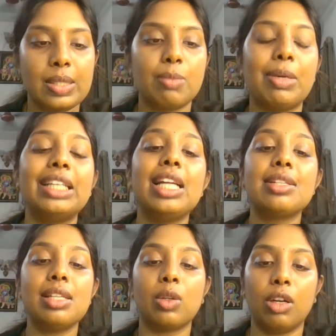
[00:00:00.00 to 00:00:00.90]
So
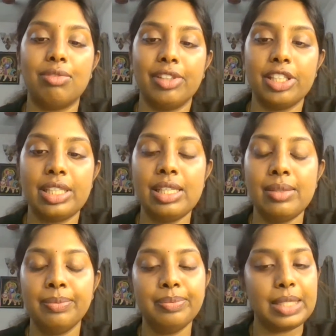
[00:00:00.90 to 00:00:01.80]
bilateral non-functional
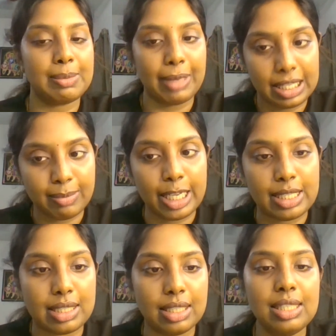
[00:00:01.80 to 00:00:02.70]
space
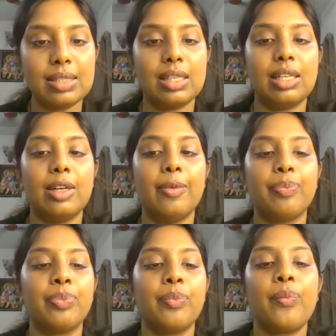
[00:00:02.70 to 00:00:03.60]
maintainers
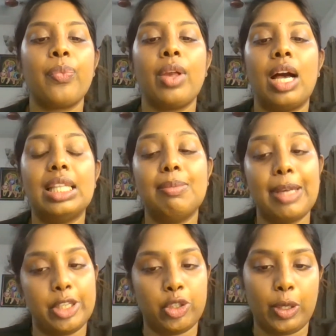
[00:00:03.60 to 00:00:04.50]
are the
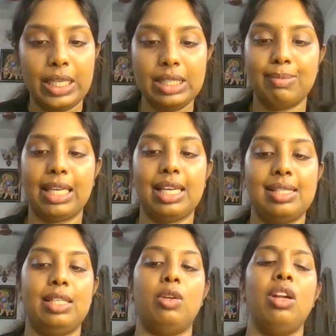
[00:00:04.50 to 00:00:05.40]
best choice
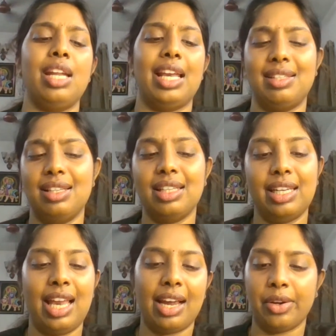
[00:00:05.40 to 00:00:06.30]
because they do not exert
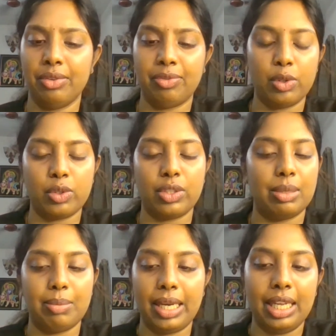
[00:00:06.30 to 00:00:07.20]
any active force on the
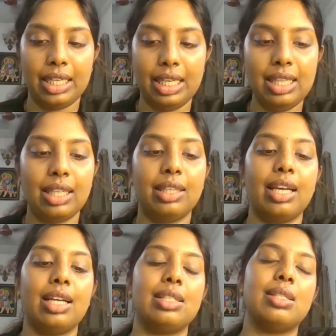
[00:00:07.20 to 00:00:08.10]
remaining teeth and
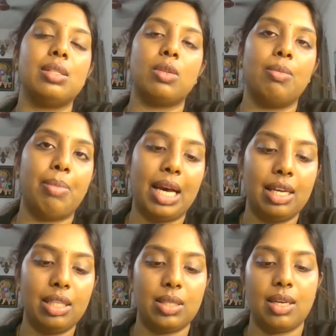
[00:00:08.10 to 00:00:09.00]
they consist on
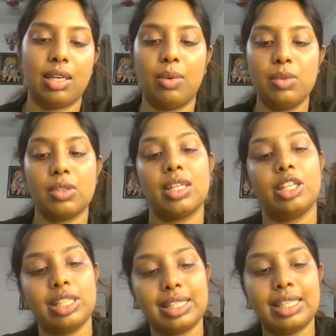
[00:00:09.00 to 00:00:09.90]
bands or crowns on
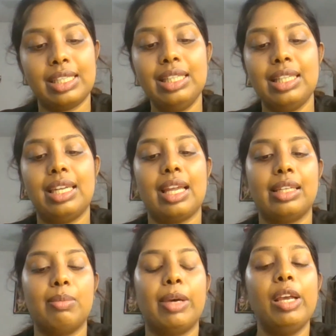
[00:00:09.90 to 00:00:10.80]
adjacent teeth
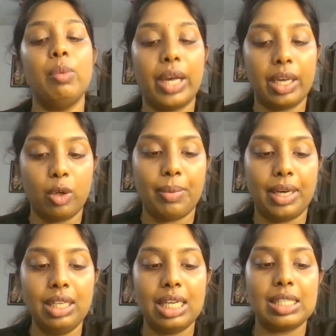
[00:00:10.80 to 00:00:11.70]
connected by wire or
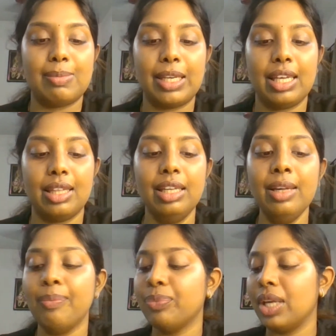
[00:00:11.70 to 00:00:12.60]
bar and spanning
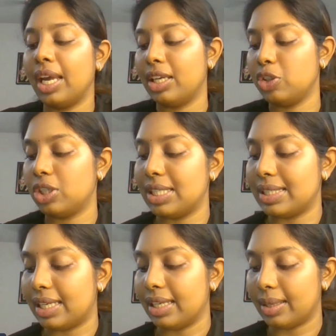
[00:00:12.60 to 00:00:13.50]
the edentulous
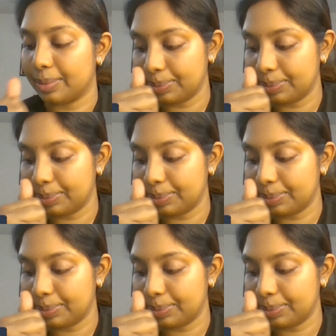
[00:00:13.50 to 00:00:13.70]
area.